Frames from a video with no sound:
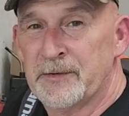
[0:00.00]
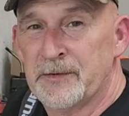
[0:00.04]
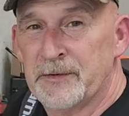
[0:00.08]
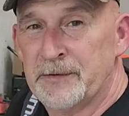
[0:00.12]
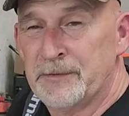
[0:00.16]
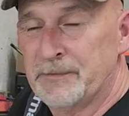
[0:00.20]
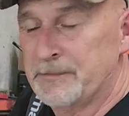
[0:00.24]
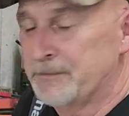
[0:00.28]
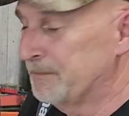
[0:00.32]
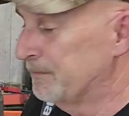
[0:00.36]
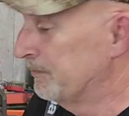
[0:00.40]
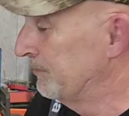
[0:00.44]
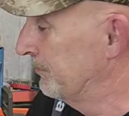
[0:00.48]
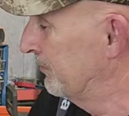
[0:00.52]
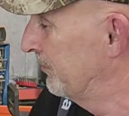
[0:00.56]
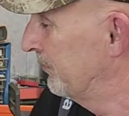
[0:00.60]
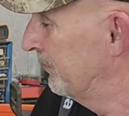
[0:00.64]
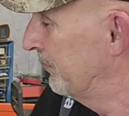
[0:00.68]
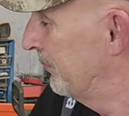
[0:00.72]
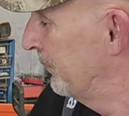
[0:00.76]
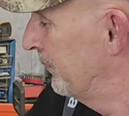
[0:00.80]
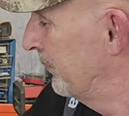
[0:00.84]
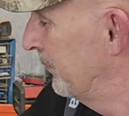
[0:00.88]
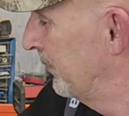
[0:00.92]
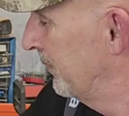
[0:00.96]
will
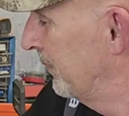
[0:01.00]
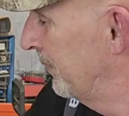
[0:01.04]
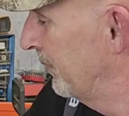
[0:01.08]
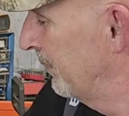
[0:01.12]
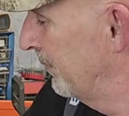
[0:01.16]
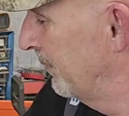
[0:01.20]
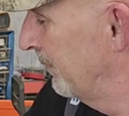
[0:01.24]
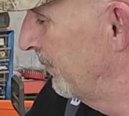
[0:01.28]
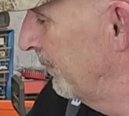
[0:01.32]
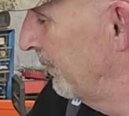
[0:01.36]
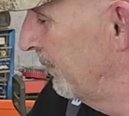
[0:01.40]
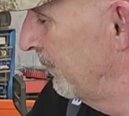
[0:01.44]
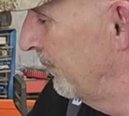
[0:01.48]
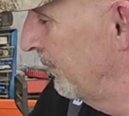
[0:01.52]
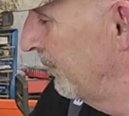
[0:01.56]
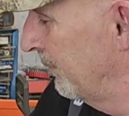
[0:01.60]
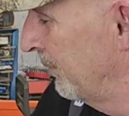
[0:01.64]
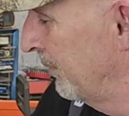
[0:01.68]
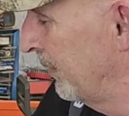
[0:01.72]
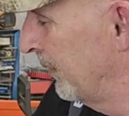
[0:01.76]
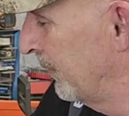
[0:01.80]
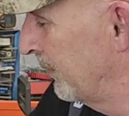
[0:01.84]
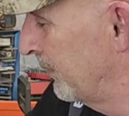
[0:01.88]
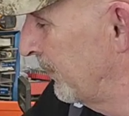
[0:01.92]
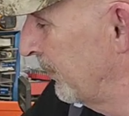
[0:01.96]

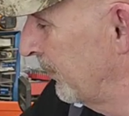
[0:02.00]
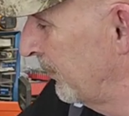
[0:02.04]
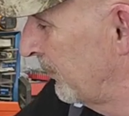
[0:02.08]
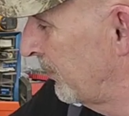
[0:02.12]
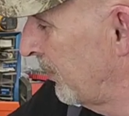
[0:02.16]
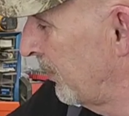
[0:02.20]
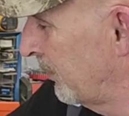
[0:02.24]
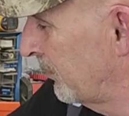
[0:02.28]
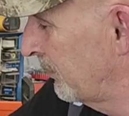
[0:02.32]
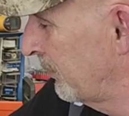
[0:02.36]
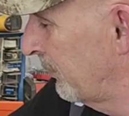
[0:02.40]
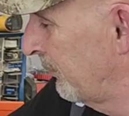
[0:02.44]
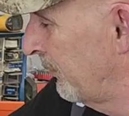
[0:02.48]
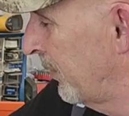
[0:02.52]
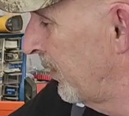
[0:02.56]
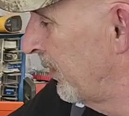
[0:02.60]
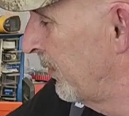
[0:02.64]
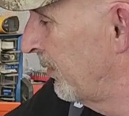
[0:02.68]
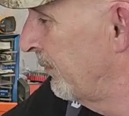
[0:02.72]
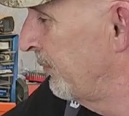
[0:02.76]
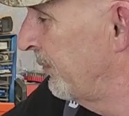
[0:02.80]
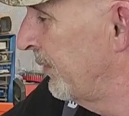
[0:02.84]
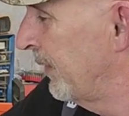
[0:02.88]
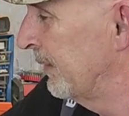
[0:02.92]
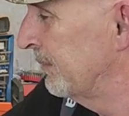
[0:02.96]
get this
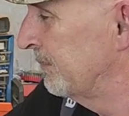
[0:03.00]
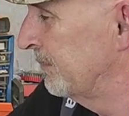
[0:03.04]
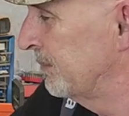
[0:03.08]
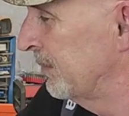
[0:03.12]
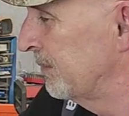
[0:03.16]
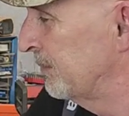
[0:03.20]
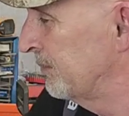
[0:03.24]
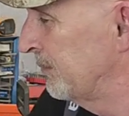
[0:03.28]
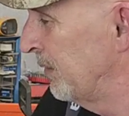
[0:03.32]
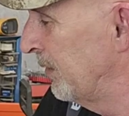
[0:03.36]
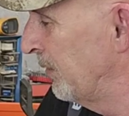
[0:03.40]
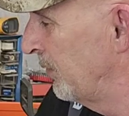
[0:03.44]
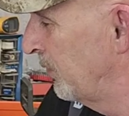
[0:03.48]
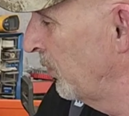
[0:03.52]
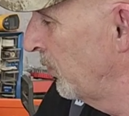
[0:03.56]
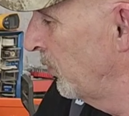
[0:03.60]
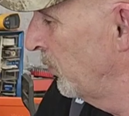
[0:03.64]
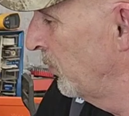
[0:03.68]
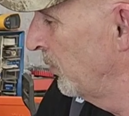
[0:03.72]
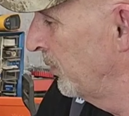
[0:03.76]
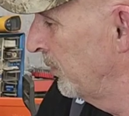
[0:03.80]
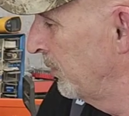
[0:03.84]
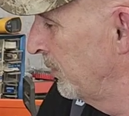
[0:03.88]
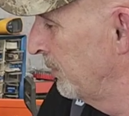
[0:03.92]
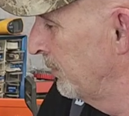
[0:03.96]
Husqvarna
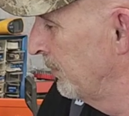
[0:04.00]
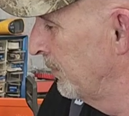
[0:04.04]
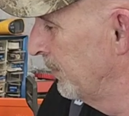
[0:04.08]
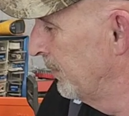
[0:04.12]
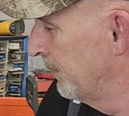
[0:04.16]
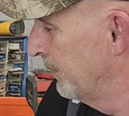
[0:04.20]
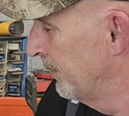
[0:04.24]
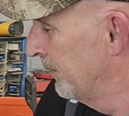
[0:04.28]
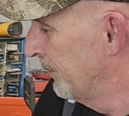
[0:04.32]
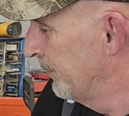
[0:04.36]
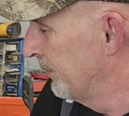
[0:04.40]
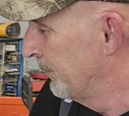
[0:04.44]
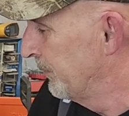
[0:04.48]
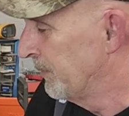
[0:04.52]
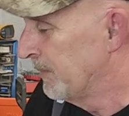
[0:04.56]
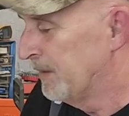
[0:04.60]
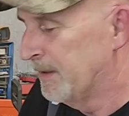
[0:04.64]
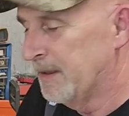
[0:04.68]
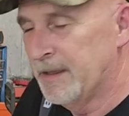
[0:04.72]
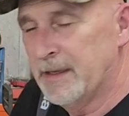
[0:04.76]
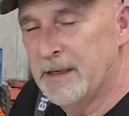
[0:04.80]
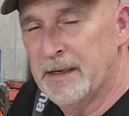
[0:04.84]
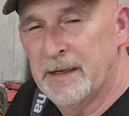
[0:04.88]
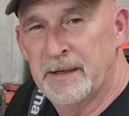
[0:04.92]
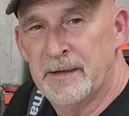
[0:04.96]
562 and
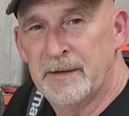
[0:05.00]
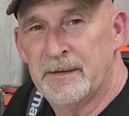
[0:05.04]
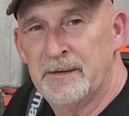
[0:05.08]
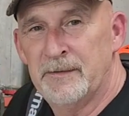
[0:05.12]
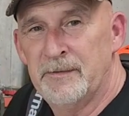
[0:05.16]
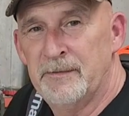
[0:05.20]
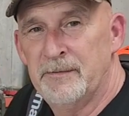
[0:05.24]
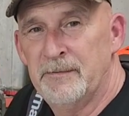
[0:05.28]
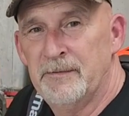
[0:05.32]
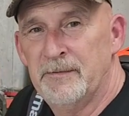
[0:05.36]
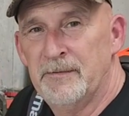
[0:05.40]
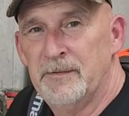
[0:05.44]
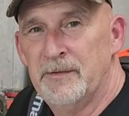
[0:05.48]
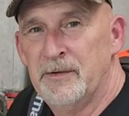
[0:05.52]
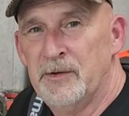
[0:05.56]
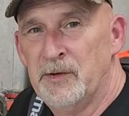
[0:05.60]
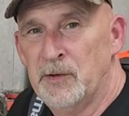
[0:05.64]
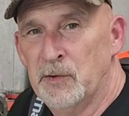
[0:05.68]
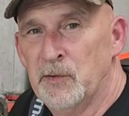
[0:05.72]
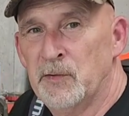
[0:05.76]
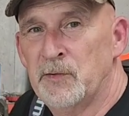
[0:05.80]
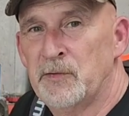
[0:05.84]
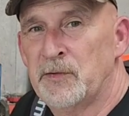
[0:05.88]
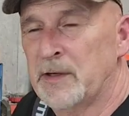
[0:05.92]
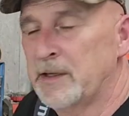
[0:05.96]
and
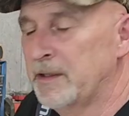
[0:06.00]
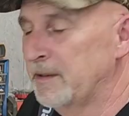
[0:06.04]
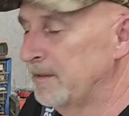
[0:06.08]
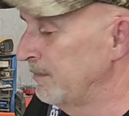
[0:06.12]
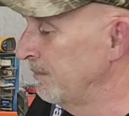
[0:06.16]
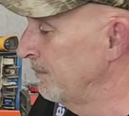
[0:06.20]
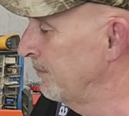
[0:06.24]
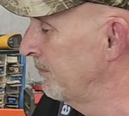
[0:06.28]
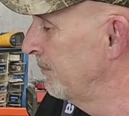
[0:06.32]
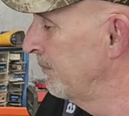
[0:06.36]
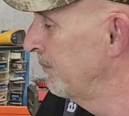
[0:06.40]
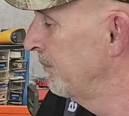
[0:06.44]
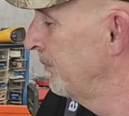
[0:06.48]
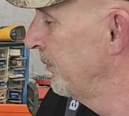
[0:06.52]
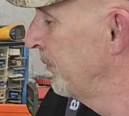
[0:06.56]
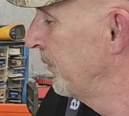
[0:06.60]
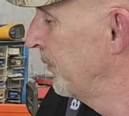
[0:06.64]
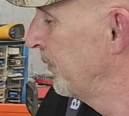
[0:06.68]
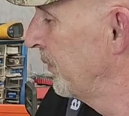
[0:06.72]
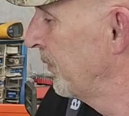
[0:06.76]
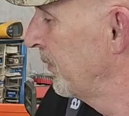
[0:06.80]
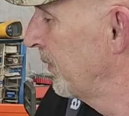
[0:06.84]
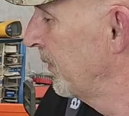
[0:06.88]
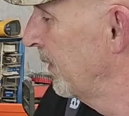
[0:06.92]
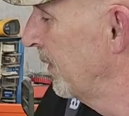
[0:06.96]
use it. And
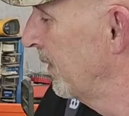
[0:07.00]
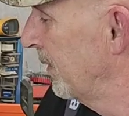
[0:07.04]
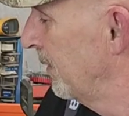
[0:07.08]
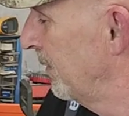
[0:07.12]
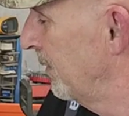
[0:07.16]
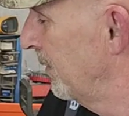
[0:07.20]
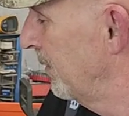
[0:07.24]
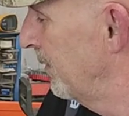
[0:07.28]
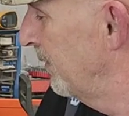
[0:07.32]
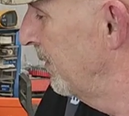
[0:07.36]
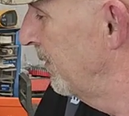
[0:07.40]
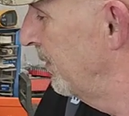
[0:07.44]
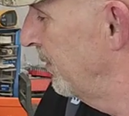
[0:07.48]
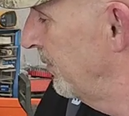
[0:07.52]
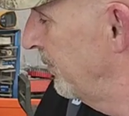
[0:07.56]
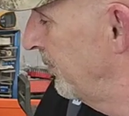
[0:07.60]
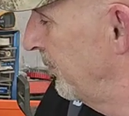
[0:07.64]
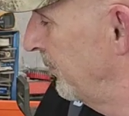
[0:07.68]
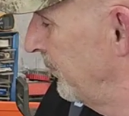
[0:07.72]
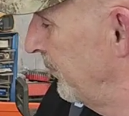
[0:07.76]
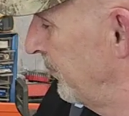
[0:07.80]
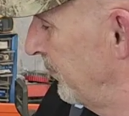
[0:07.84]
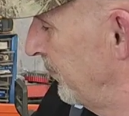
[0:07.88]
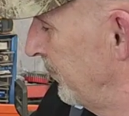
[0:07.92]
uh,